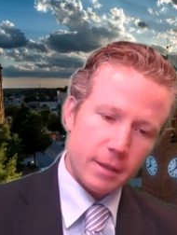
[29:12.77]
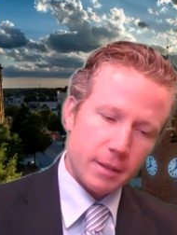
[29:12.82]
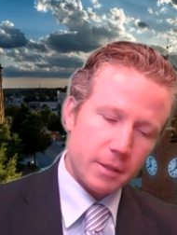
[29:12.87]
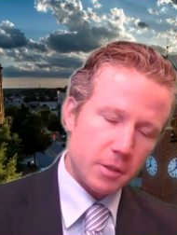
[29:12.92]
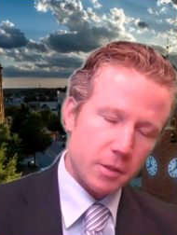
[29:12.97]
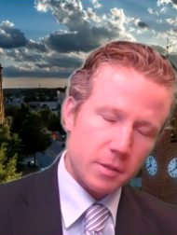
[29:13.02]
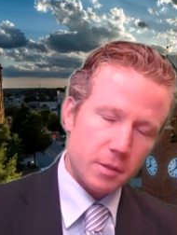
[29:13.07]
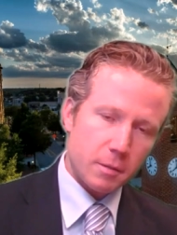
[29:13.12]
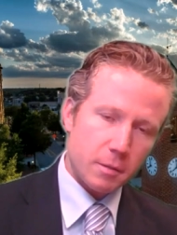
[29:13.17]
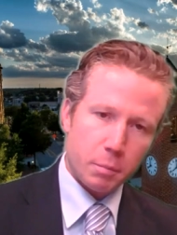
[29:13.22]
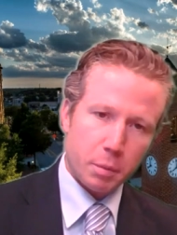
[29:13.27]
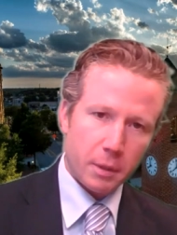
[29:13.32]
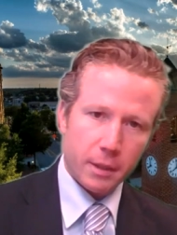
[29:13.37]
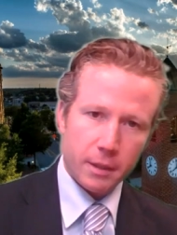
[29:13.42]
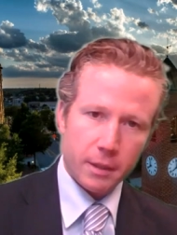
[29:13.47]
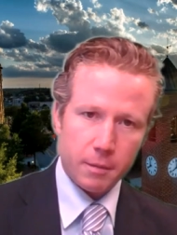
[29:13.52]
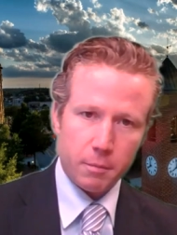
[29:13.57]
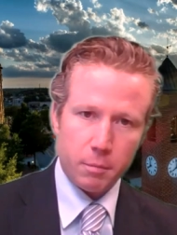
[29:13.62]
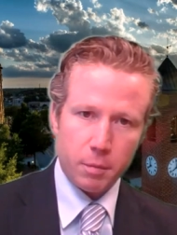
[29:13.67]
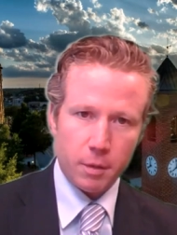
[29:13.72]
it just
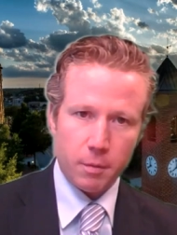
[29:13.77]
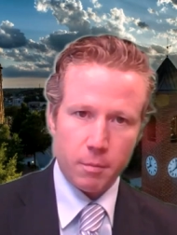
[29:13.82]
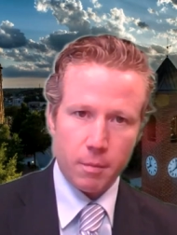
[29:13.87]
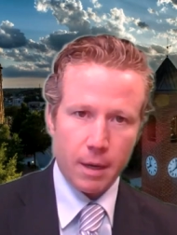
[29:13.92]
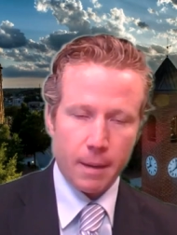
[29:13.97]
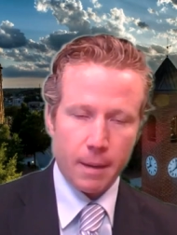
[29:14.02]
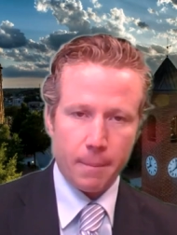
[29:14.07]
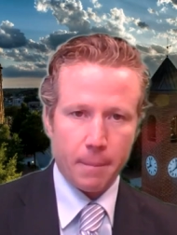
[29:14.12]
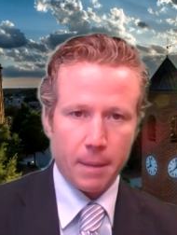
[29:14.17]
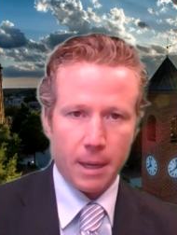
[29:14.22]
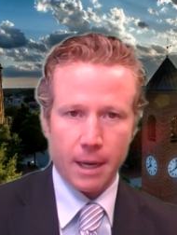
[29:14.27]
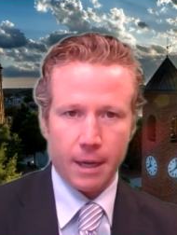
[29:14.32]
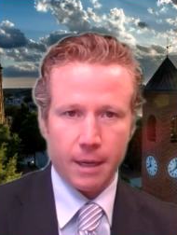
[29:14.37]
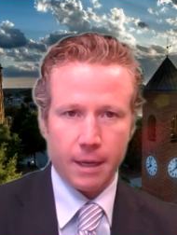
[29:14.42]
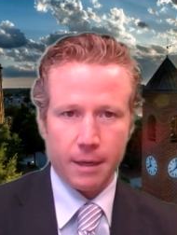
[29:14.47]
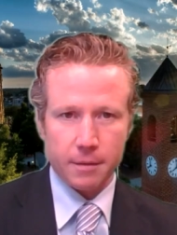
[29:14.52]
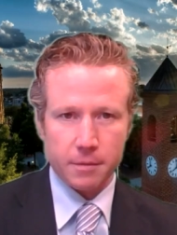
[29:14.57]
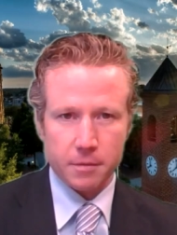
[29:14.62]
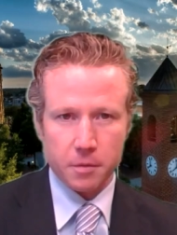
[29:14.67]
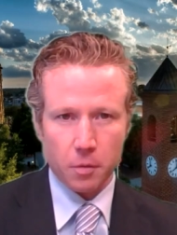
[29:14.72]
completely blew my
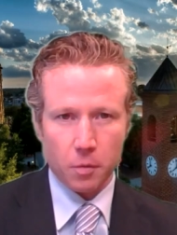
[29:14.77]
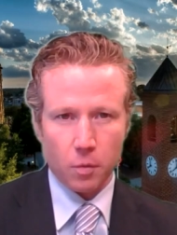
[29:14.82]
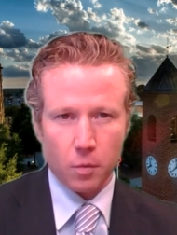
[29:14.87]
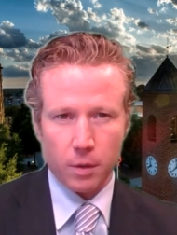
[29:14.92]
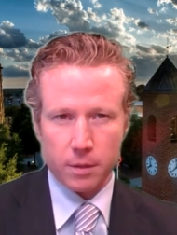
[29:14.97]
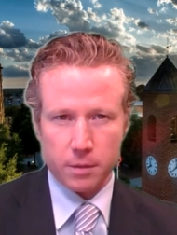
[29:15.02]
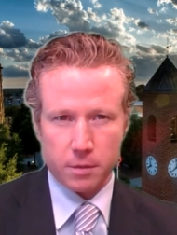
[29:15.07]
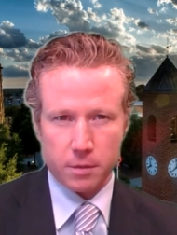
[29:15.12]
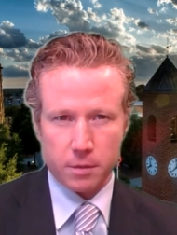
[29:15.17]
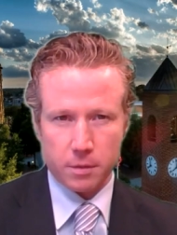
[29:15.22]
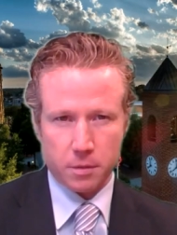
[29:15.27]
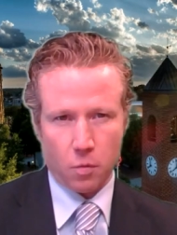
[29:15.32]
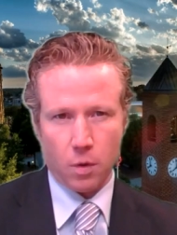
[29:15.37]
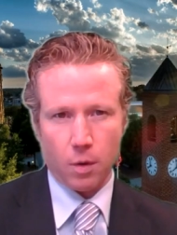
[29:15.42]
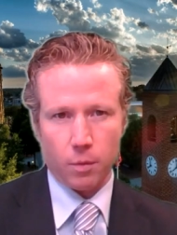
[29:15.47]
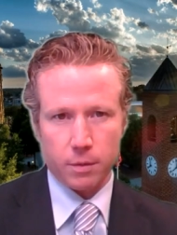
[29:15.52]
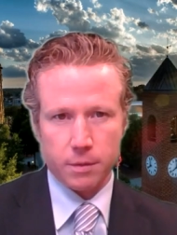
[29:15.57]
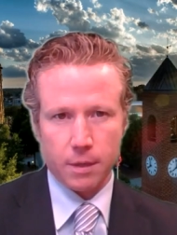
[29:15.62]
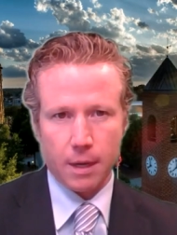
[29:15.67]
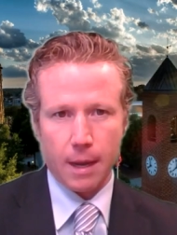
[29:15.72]
mind as to as to
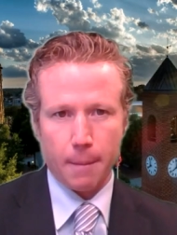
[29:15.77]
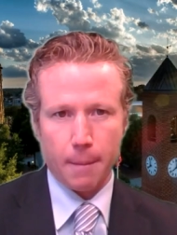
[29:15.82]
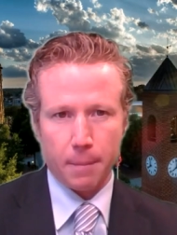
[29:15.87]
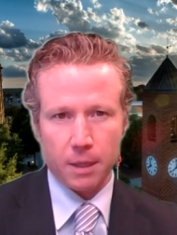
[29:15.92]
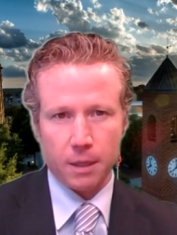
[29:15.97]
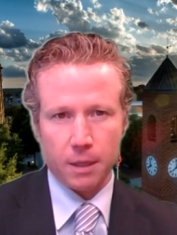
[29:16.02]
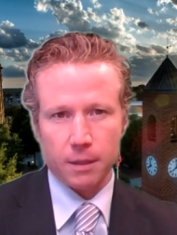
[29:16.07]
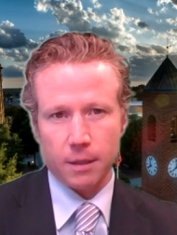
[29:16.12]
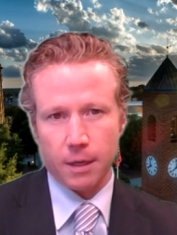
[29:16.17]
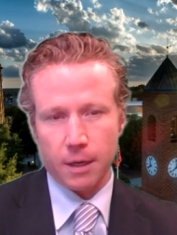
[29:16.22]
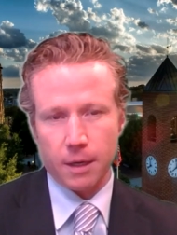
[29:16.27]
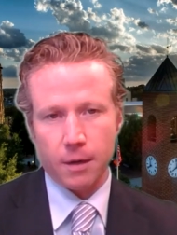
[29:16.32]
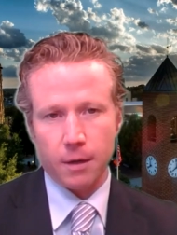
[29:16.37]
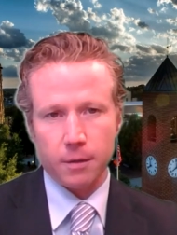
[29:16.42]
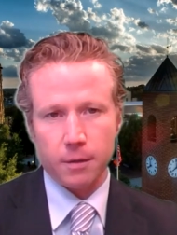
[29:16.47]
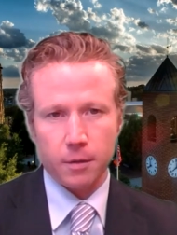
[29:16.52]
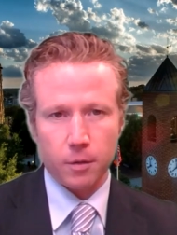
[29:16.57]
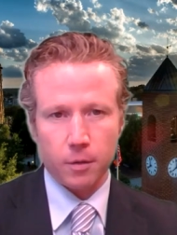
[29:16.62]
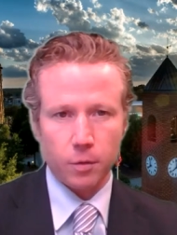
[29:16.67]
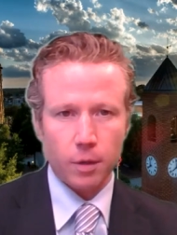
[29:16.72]
what was happening there
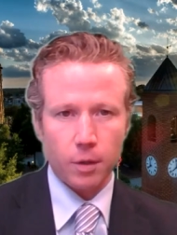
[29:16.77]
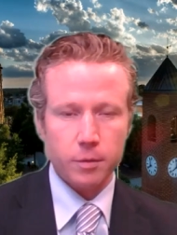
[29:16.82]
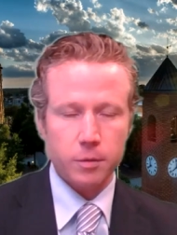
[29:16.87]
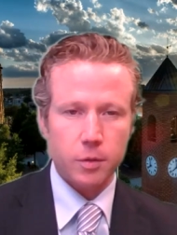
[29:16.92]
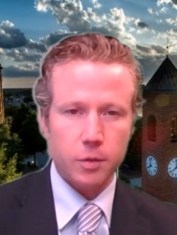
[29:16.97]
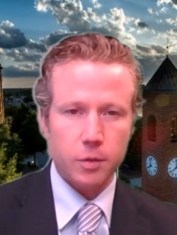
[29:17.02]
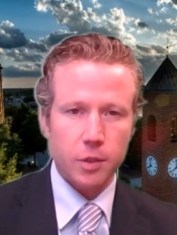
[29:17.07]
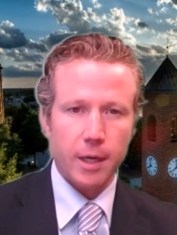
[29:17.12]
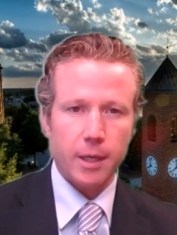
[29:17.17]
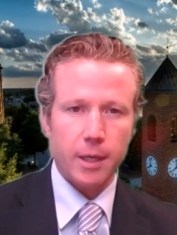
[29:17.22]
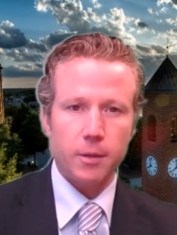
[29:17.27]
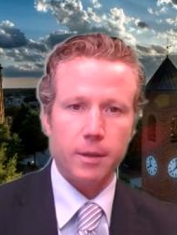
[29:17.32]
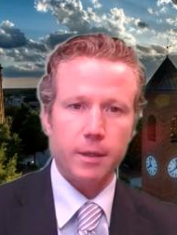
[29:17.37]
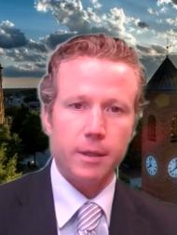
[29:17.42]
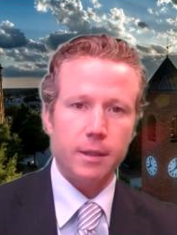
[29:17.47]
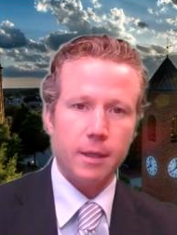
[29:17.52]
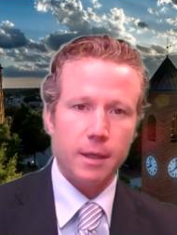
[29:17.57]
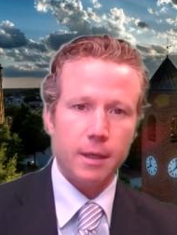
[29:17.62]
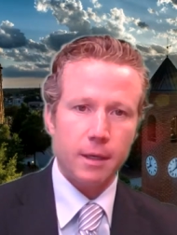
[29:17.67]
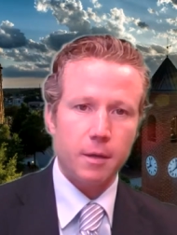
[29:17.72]
and the growth
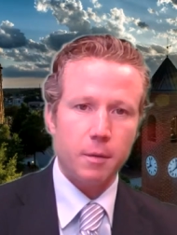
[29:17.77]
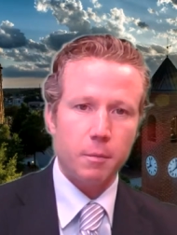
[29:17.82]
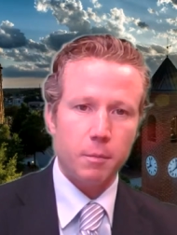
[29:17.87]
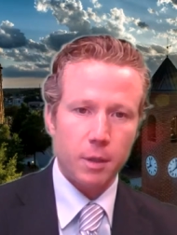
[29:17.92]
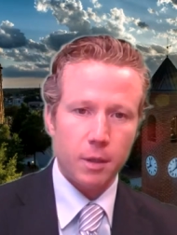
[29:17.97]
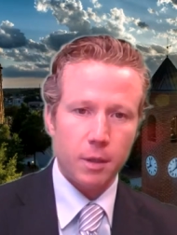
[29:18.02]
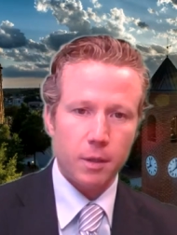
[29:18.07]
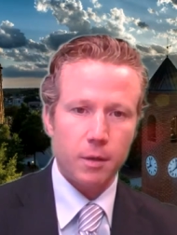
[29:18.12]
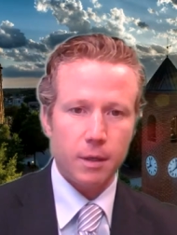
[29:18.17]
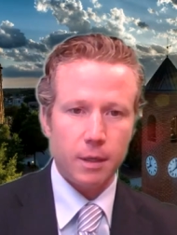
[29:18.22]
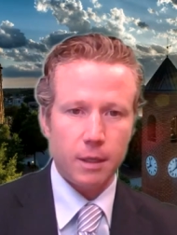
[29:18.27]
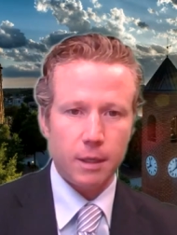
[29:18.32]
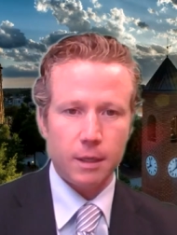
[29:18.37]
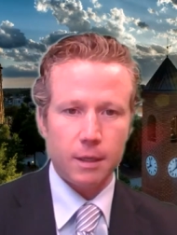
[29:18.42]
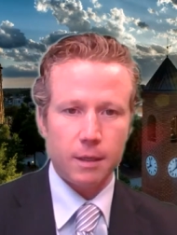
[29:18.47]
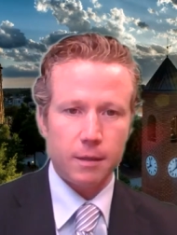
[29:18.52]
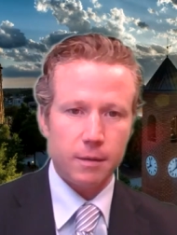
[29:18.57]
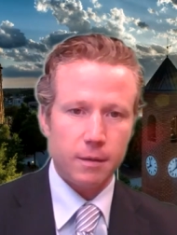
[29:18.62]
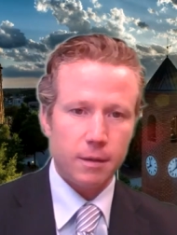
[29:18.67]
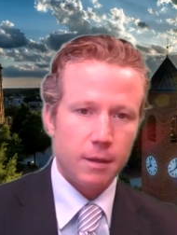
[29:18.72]
trajectory in that
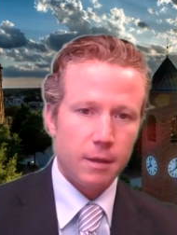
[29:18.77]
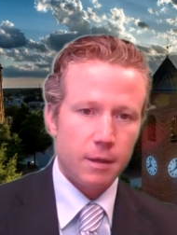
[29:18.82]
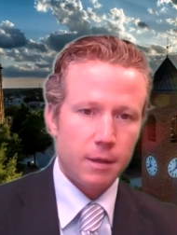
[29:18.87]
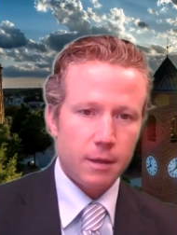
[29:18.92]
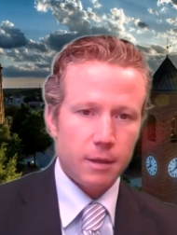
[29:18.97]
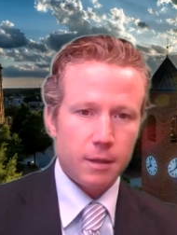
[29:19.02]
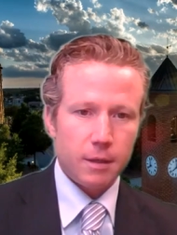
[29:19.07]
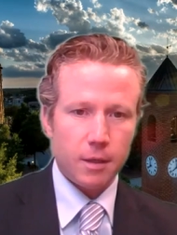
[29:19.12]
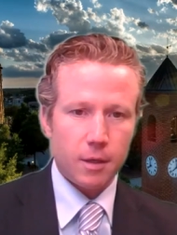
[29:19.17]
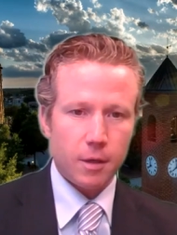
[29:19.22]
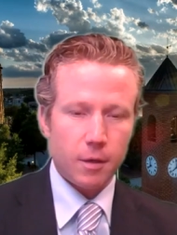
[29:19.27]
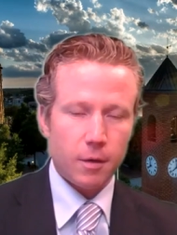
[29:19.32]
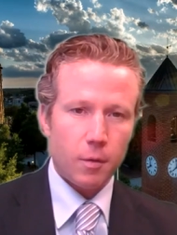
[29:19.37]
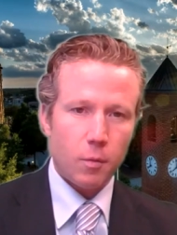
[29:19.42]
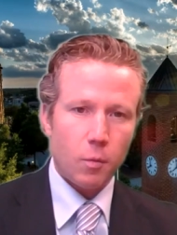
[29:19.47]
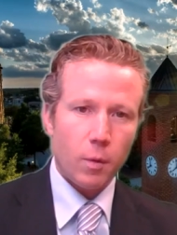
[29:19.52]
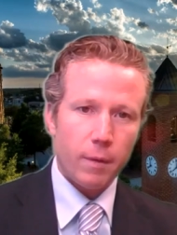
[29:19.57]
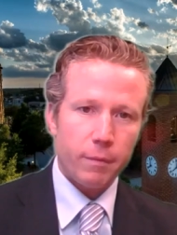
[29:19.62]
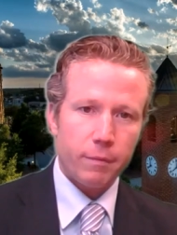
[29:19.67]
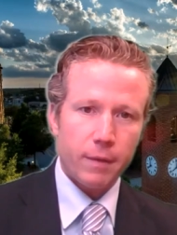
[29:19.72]
community and you know,
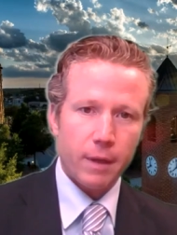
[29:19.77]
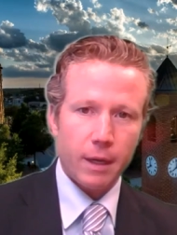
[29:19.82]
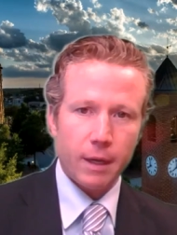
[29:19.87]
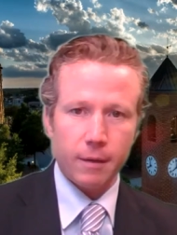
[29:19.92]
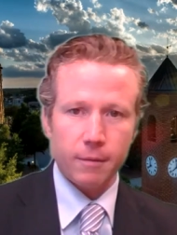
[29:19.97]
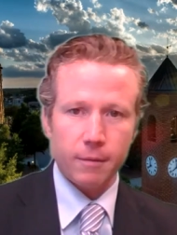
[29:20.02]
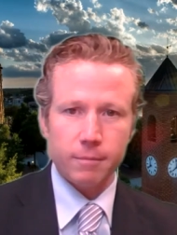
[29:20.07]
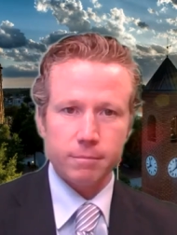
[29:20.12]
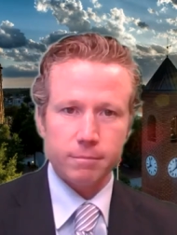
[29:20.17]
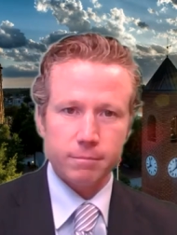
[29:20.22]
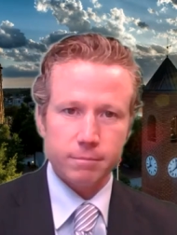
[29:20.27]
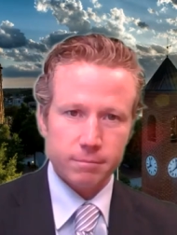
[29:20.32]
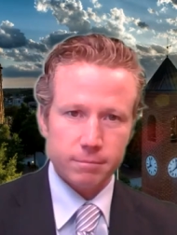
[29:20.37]
one thing